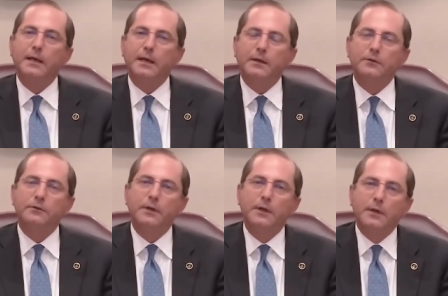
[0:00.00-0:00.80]
is
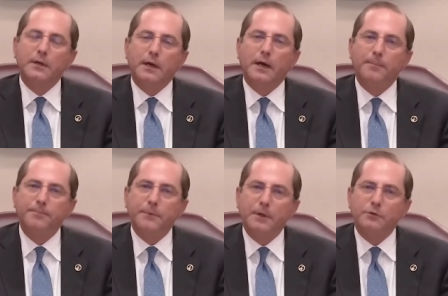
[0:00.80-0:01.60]

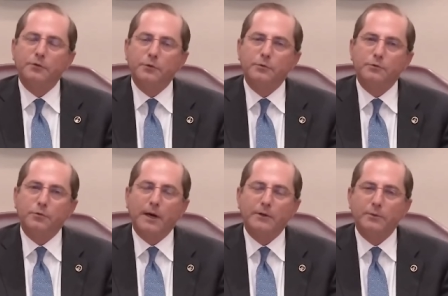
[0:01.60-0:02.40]
to
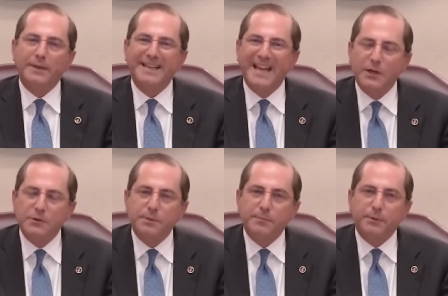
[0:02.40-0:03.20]
try to
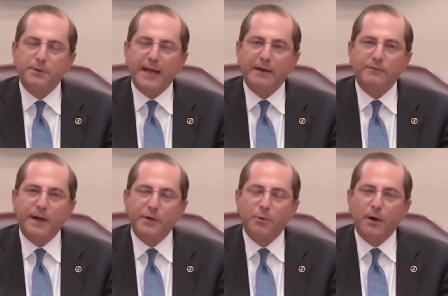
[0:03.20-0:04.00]
engage people, to add
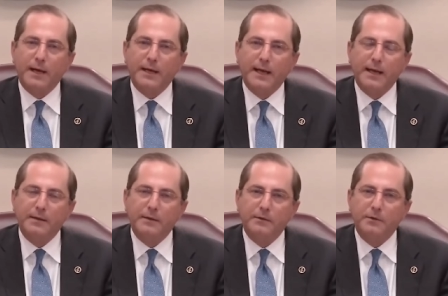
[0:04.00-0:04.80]
value where I
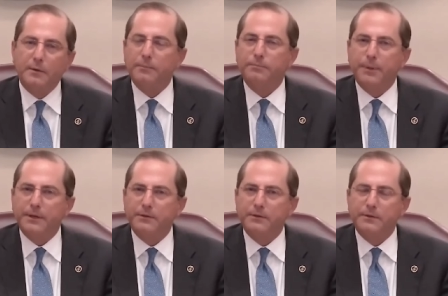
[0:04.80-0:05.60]
can,
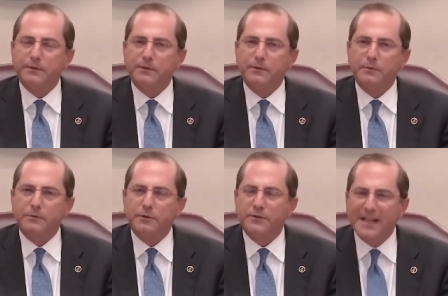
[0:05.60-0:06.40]

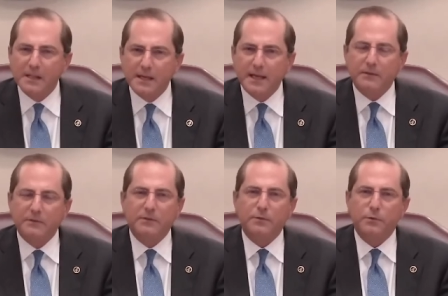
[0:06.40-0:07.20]
to
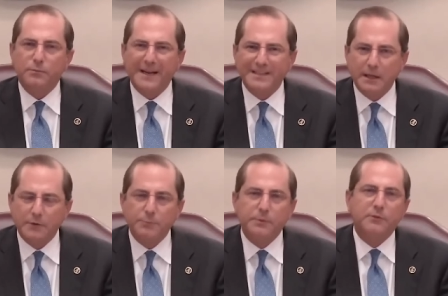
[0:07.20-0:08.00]
delegate, to respect
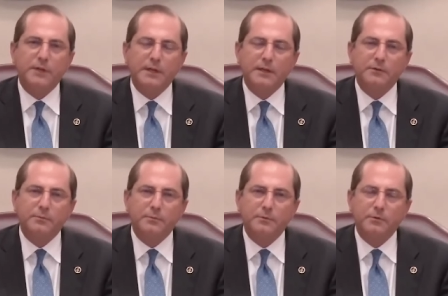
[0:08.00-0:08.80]
expertise,
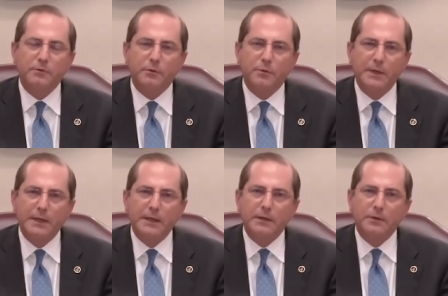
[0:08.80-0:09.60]
to
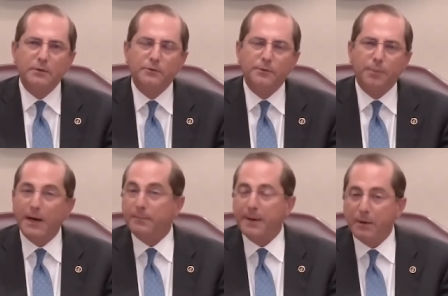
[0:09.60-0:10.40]
use the
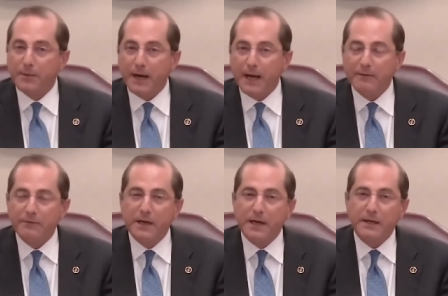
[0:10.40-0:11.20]
brain power that
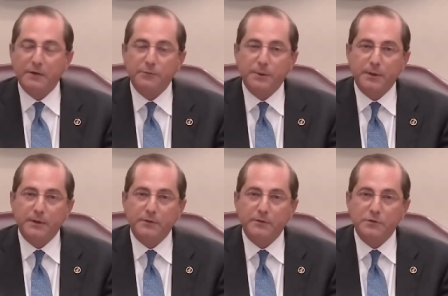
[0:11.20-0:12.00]
I've got and
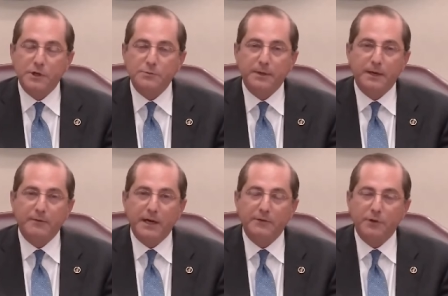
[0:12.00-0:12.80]
experience and judgment
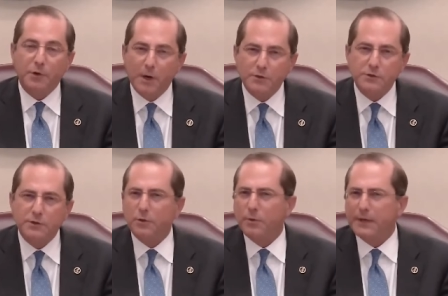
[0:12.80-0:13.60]
I've got to
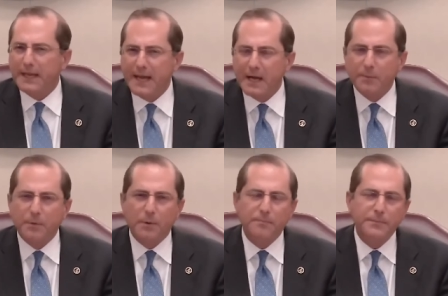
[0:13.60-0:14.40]
question, to hold
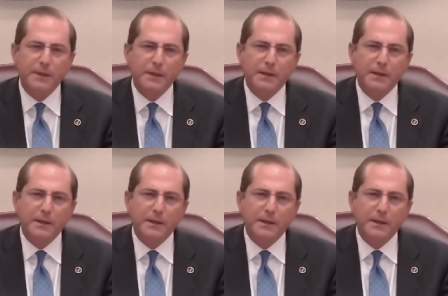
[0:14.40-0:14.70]
accountable,